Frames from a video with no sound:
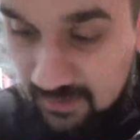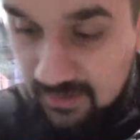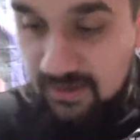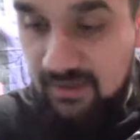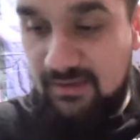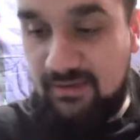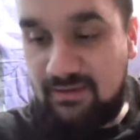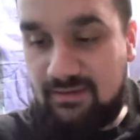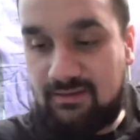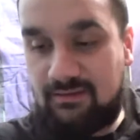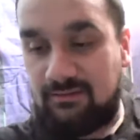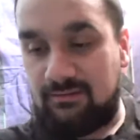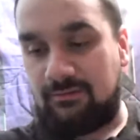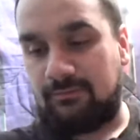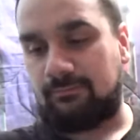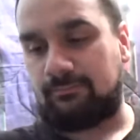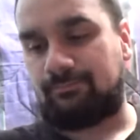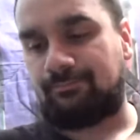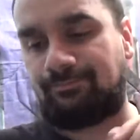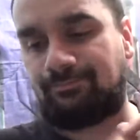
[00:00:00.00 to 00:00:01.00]
and
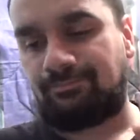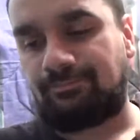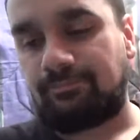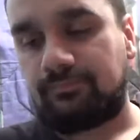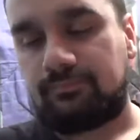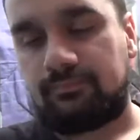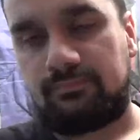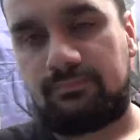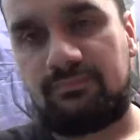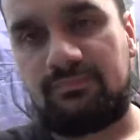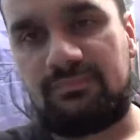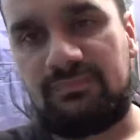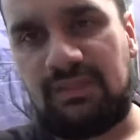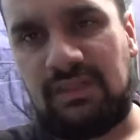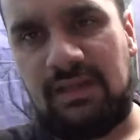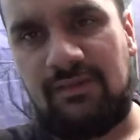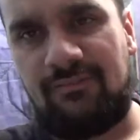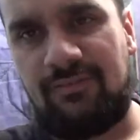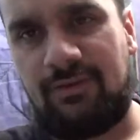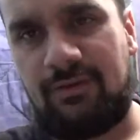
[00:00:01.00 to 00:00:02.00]

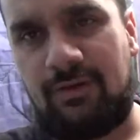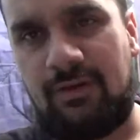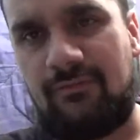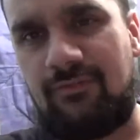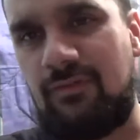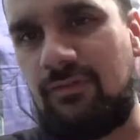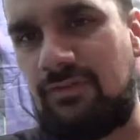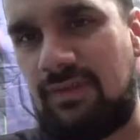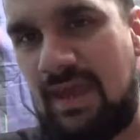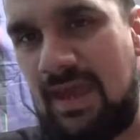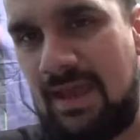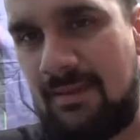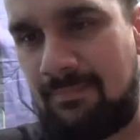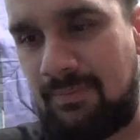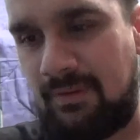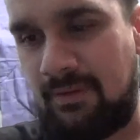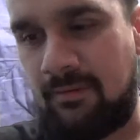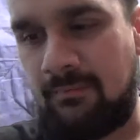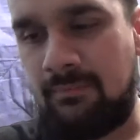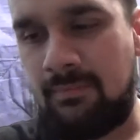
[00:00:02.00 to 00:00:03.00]
I figured if you tap
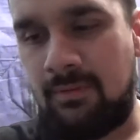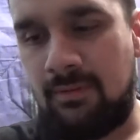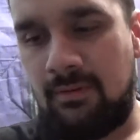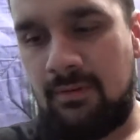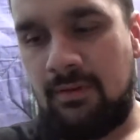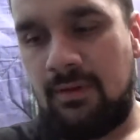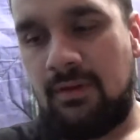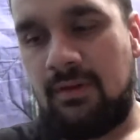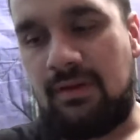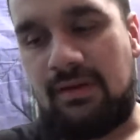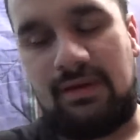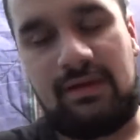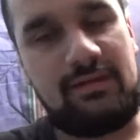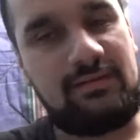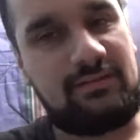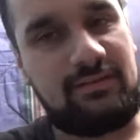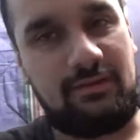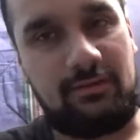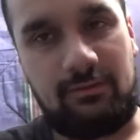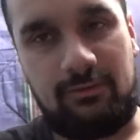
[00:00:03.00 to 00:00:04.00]
him,
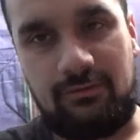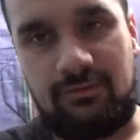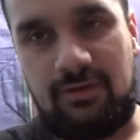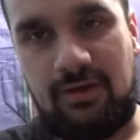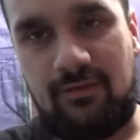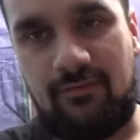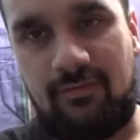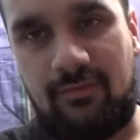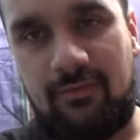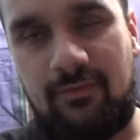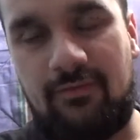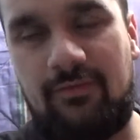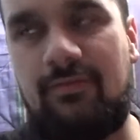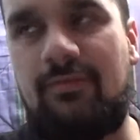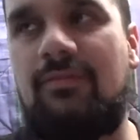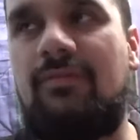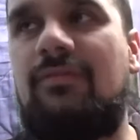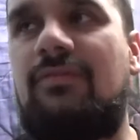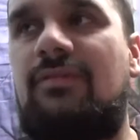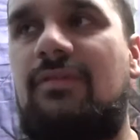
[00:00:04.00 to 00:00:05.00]
it's a little tougher
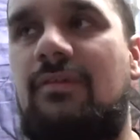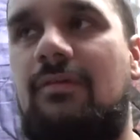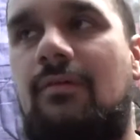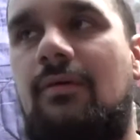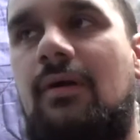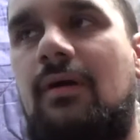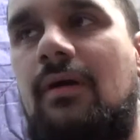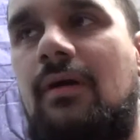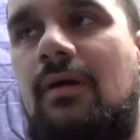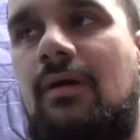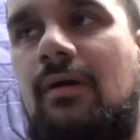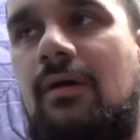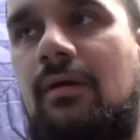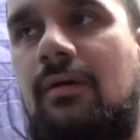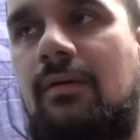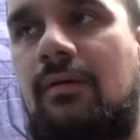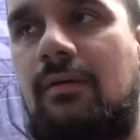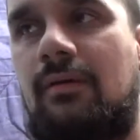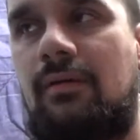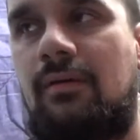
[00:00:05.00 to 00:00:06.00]
to
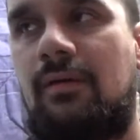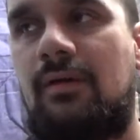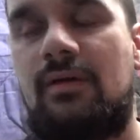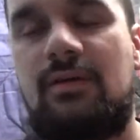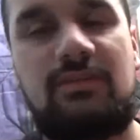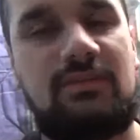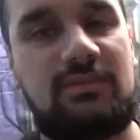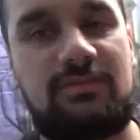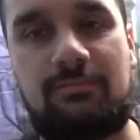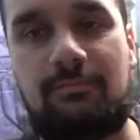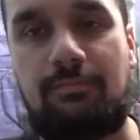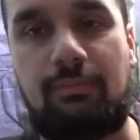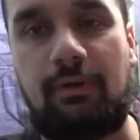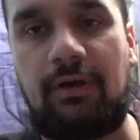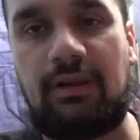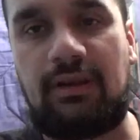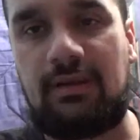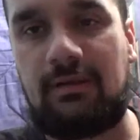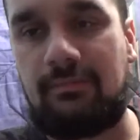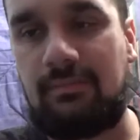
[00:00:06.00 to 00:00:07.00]
just
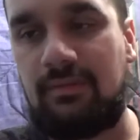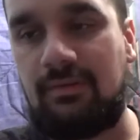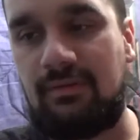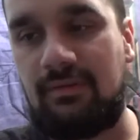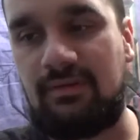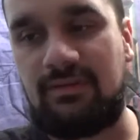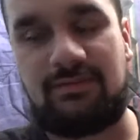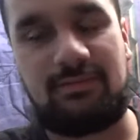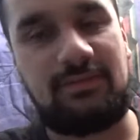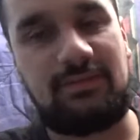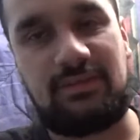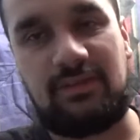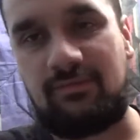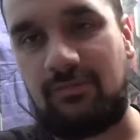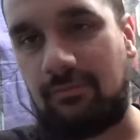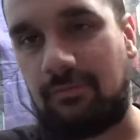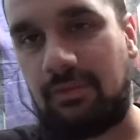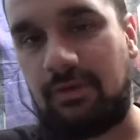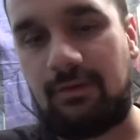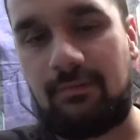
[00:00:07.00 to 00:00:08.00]
break him, especially if
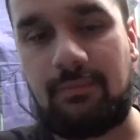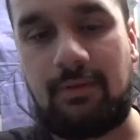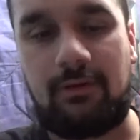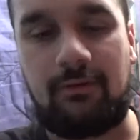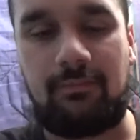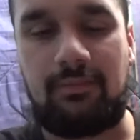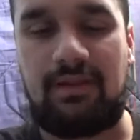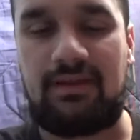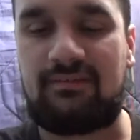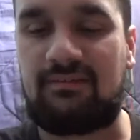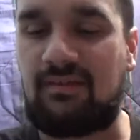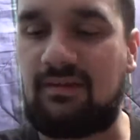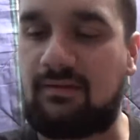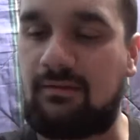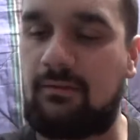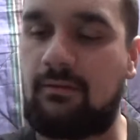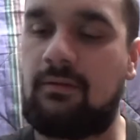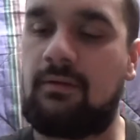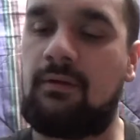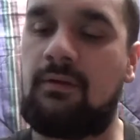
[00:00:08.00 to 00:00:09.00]
you're playing a mono black
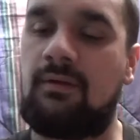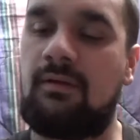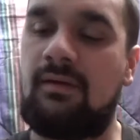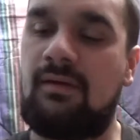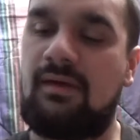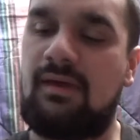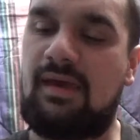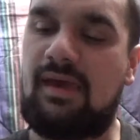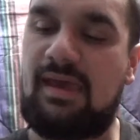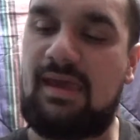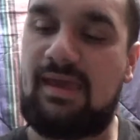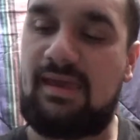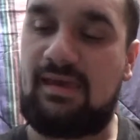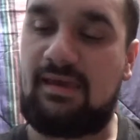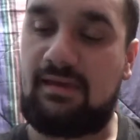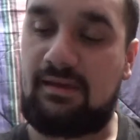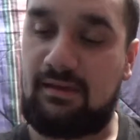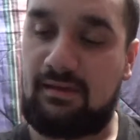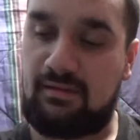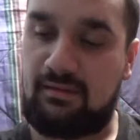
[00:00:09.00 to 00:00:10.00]
deck.
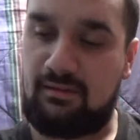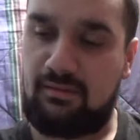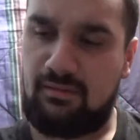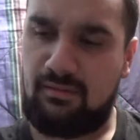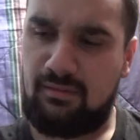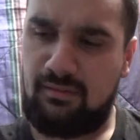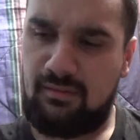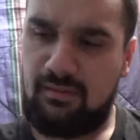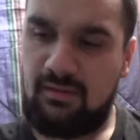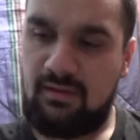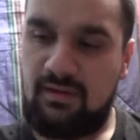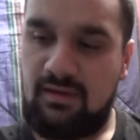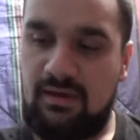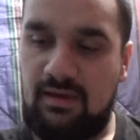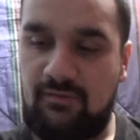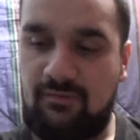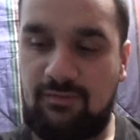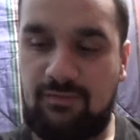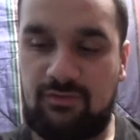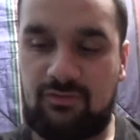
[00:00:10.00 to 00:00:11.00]
And
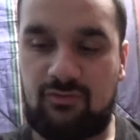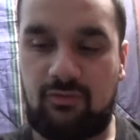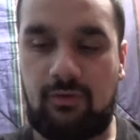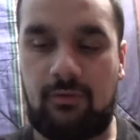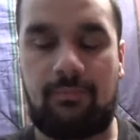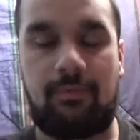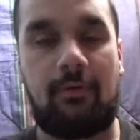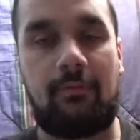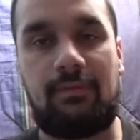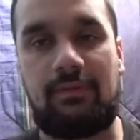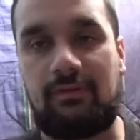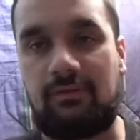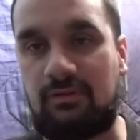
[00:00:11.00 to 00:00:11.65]
if you destroy a permanent you